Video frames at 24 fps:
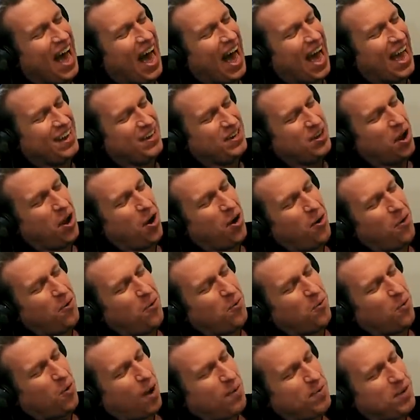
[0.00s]
I
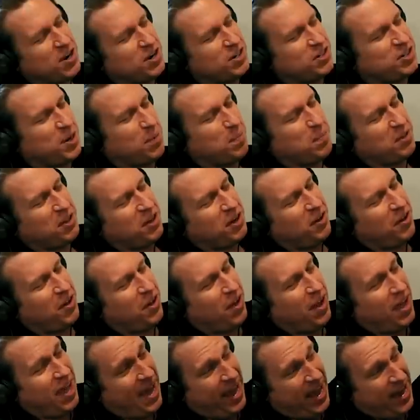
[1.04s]
know I'm going to jump a little
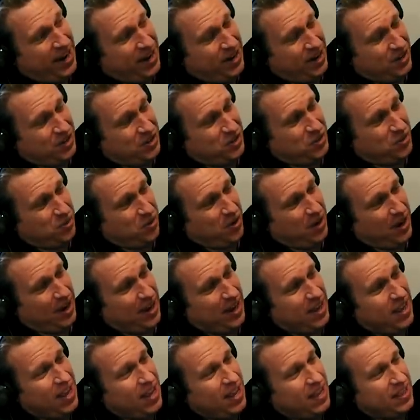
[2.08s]
ahead in your
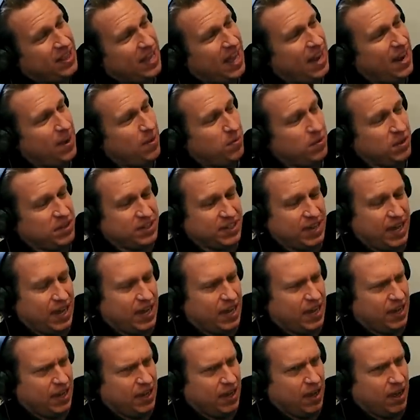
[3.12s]
story that it was
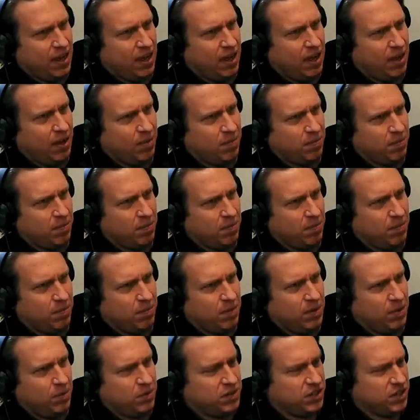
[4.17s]
a um,
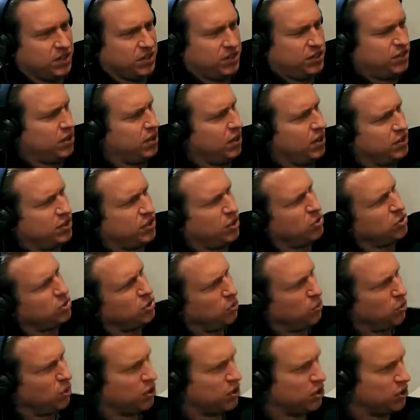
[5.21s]
it was a, a,
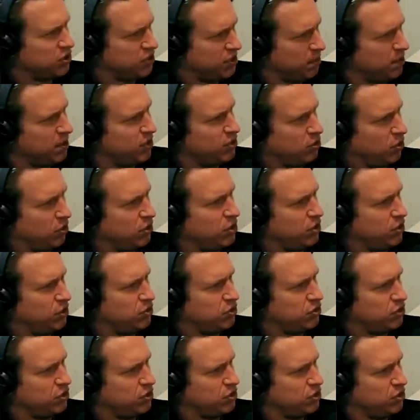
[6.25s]
social worker somebody told you you
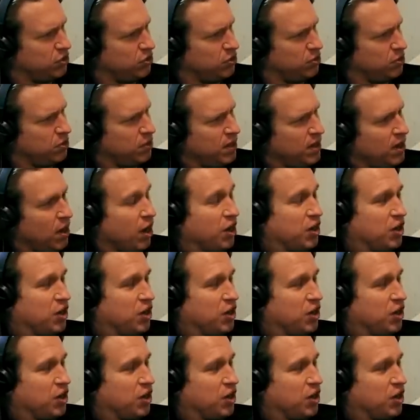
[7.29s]
should do mm-hmm.